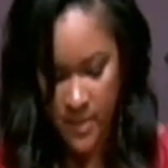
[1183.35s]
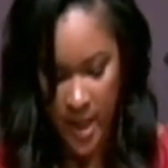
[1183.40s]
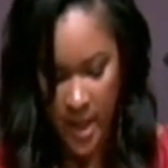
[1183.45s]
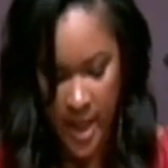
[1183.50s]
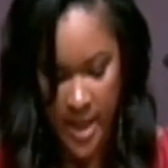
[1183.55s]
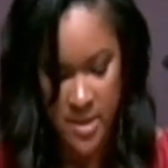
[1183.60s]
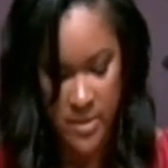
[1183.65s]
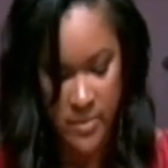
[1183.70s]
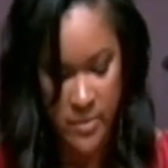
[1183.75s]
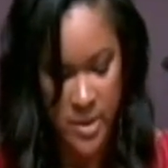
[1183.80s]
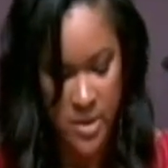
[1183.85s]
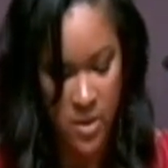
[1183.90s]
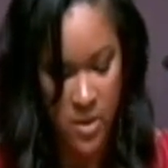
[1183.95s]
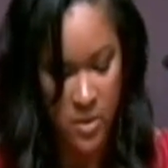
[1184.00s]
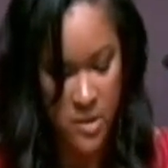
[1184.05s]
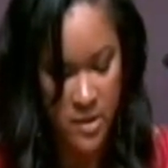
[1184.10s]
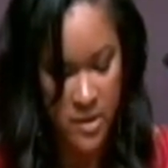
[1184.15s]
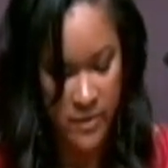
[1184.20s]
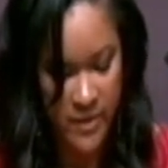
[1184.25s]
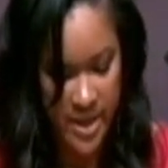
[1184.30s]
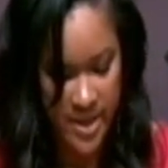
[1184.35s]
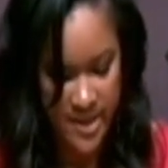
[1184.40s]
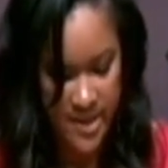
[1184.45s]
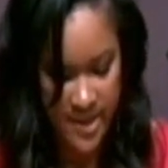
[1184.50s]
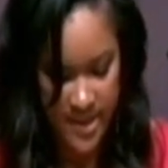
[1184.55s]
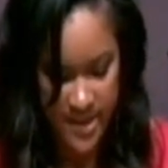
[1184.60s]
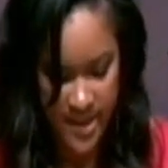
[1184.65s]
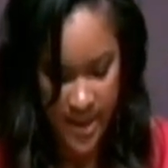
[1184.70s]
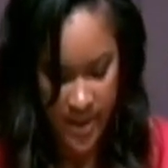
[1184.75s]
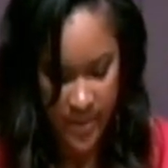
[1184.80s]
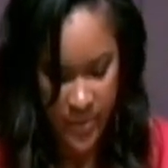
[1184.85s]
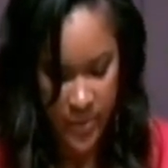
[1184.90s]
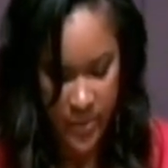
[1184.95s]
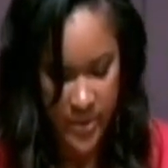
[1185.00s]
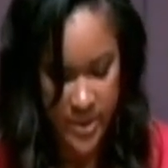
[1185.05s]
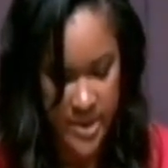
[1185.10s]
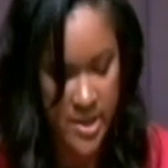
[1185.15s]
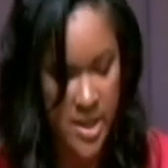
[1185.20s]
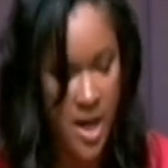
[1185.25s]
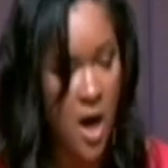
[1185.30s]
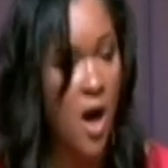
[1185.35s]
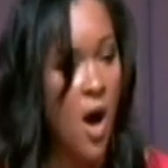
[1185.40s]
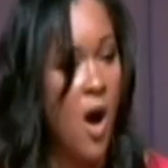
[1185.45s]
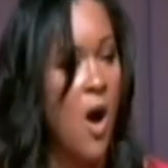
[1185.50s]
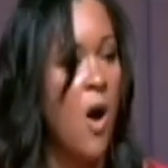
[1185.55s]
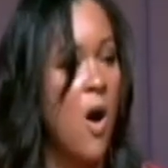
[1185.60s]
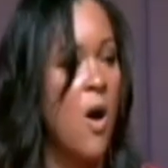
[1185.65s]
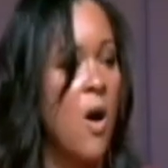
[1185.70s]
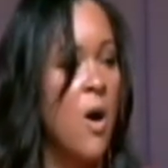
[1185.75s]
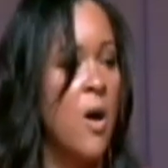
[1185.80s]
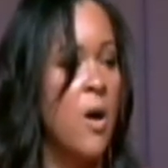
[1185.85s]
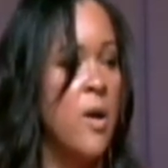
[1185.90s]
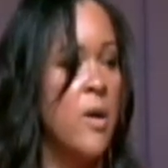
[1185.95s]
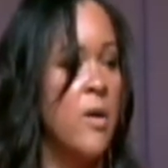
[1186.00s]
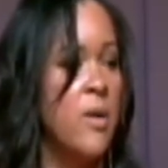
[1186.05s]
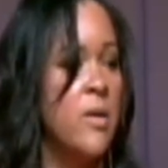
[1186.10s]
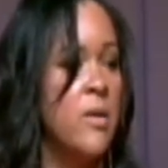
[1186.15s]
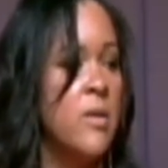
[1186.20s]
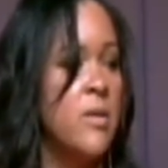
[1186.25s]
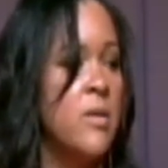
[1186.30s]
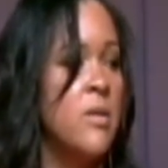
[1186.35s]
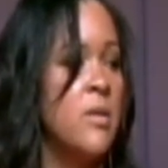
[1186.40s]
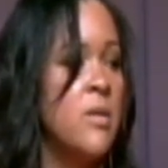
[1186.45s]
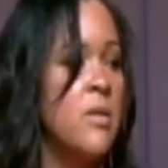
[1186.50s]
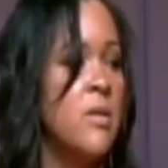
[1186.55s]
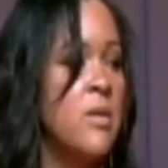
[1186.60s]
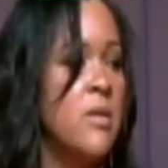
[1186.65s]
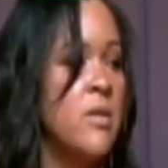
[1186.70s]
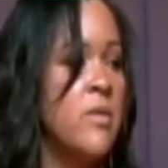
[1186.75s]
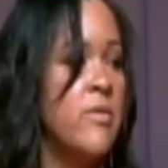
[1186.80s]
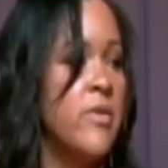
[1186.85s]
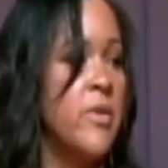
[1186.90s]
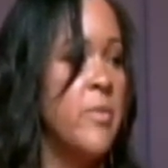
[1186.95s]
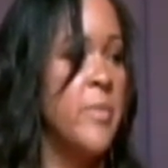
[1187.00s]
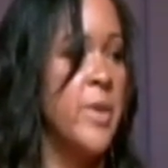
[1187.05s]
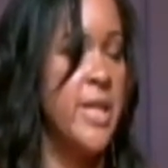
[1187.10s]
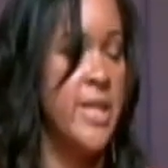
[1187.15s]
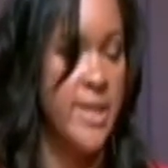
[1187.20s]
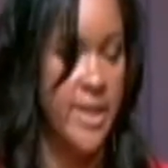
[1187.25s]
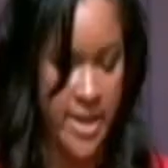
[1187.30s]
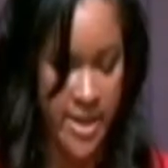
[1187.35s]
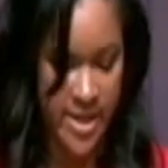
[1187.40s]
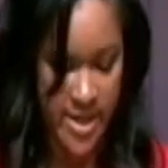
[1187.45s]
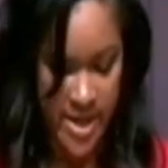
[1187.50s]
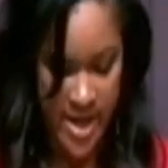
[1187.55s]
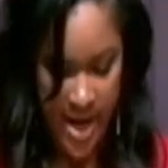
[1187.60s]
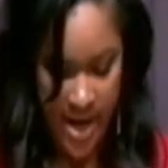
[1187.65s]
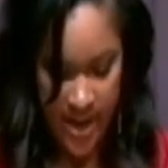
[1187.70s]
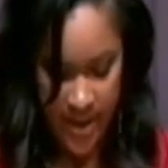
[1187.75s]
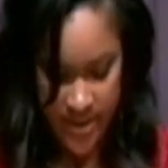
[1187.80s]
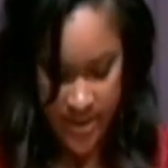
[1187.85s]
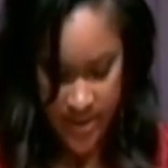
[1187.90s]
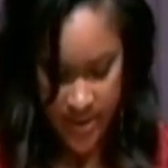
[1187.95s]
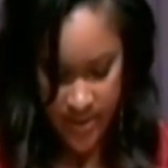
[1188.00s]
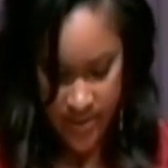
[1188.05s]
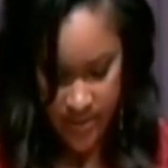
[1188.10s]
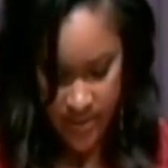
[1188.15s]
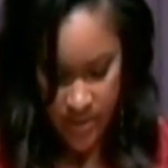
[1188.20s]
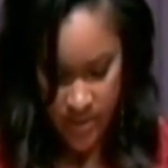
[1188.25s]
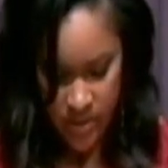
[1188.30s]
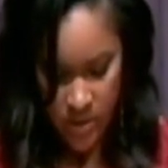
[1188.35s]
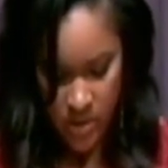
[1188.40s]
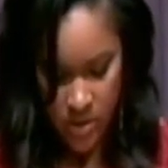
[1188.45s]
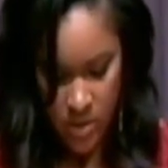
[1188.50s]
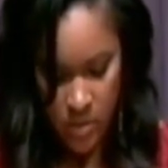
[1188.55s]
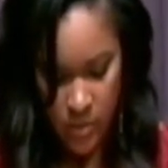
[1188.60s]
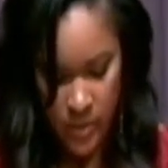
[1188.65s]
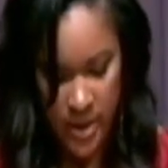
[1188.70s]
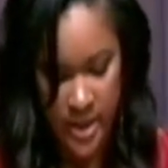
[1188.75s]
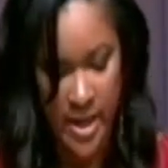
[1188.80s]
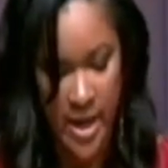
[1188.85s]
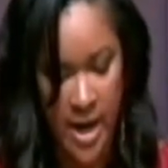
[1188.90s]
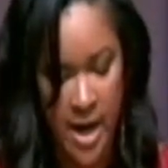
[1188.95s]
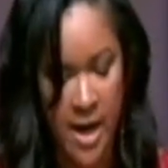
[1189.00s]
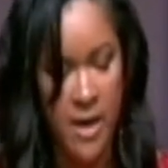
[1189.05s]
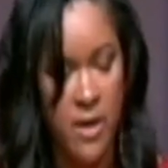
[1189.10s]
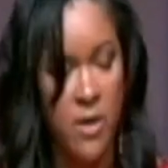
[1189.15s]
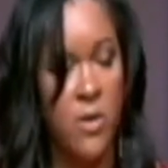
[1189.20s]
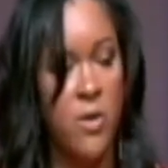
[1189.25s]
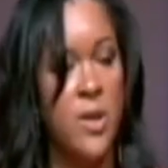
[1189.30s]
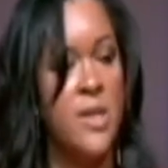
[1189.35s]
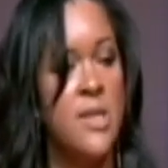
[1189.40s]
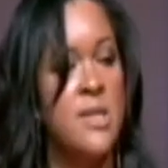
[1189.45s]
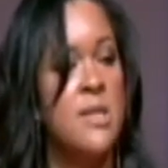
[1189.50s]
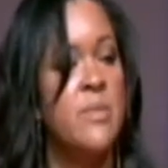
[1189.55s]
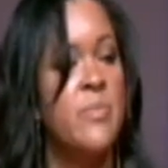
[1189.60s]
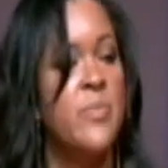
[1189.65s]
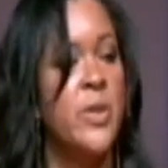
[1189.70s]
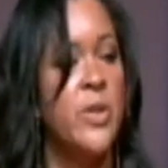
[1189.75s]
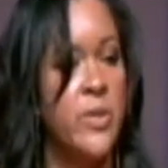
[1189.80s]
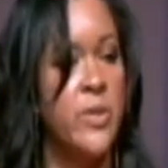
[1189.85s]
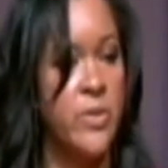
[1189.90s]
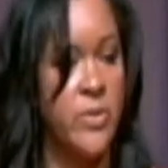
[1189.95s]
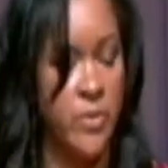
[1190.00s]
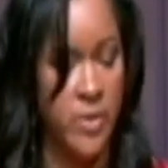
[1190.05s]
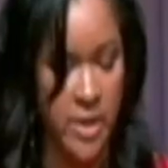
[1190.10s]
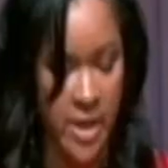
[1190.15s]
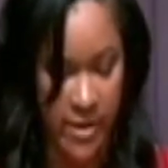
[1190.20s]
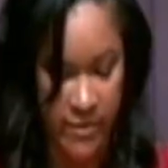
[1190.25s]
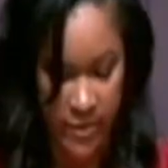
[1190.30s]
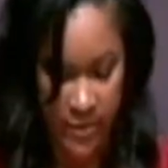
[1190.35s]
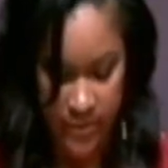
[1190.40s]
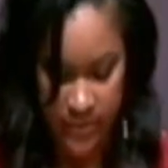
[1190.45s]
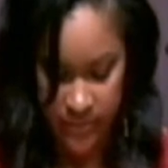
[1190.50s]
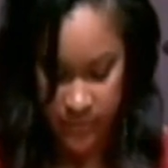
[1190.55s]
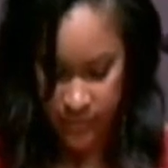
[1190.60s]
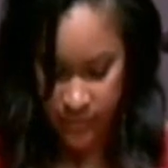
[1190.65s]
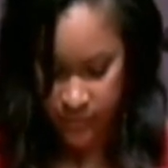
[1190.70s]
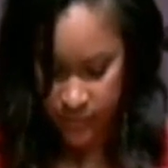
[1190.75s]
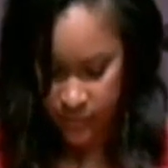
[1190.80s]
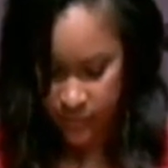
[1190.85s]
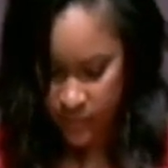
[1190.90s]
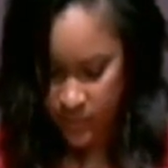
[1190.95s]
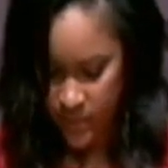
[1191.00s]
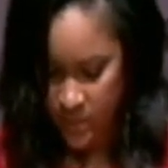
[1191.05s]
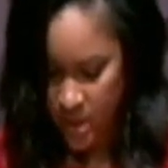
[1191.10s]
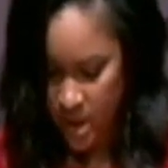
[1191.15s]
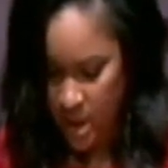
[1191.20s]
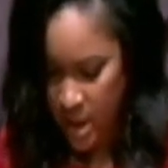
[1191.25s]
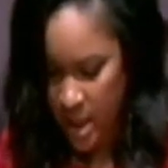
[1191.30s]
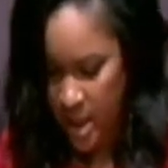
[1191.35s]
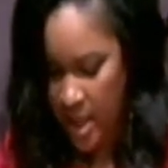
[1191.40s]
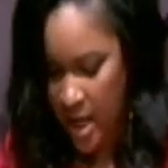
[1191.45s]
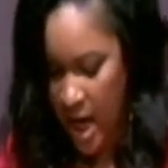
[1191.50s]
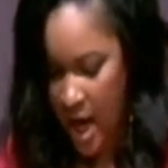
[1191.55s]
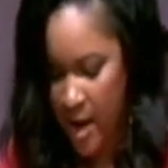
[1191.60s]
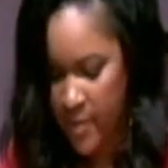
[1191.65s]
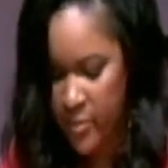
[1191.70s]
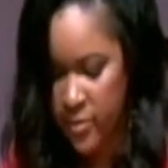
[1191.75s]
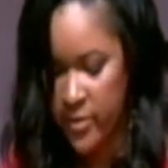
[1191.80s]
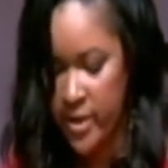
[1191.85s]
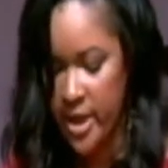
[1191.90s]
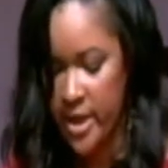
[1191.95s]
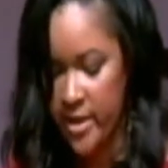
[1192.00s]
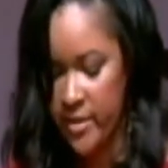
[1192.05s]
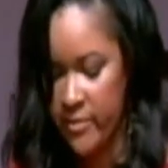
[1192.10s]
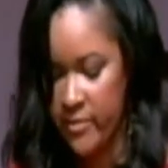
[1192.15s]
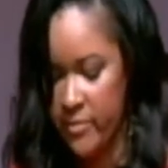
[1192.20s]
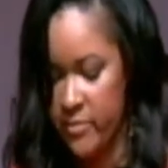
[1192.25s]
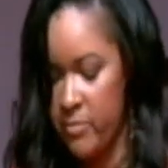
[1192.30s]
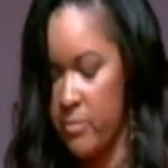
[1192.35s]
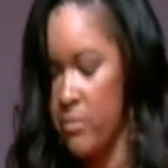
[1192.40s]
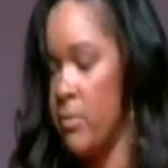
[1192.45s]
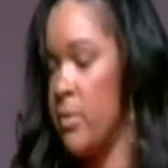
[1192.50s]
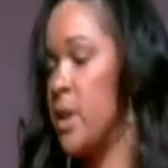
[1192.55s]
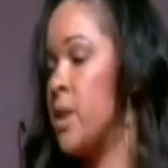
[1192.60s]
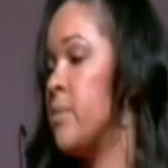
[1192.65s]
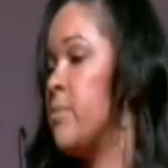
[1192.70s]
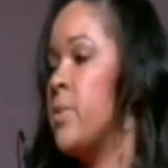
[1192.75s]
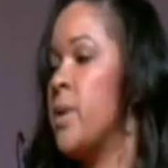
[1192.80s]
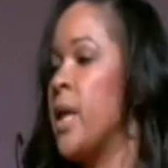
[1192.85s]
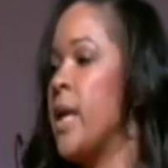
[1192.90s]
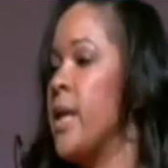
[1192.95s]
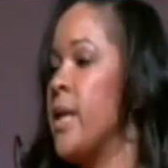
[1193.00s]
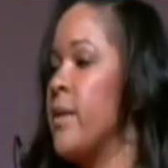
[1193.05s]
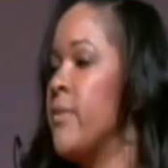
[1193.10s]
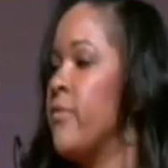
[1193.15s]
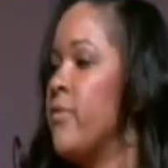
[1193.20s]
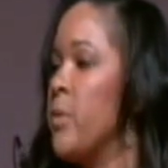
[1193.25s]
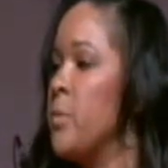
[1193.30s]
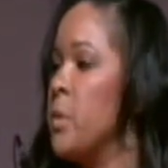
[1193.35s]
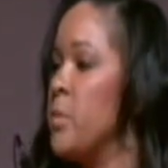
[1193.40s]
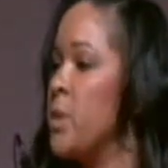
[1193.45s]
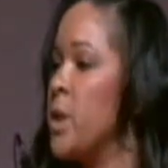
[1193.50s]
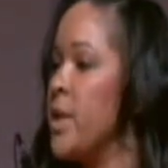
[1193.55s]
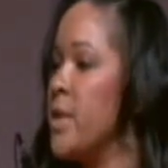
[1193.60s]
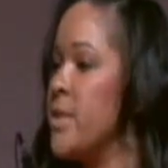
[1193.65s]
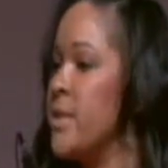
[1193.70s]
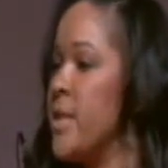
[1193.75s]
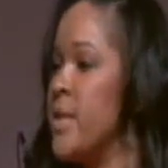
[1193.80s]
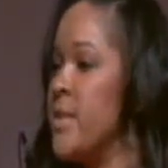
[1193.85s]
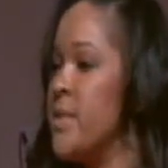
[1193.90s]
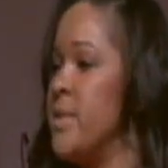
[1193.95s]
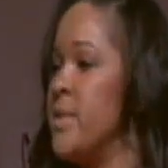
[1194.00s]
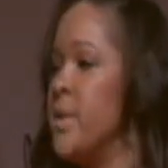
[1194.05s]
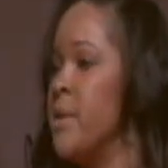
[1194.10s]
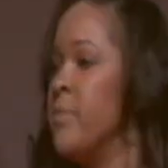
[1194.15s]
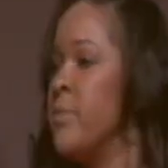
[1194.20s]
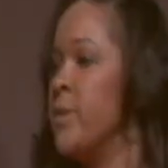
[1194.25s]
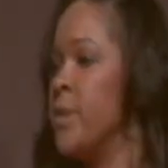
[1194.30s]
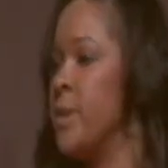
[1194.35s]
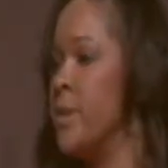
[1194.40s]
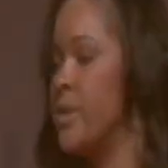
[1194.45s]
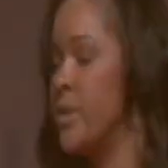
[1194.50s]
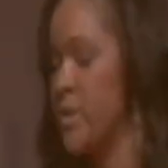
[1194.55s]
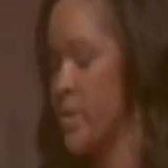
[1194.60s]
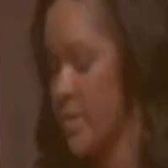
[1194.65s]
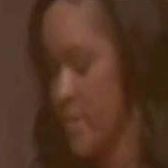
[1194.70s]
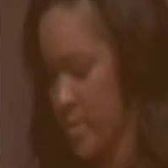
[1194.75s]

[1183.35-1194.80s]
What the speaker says: As a result of this example, it's not hard for me to connect with God on a spiritual level and operating from a place that's deeper than just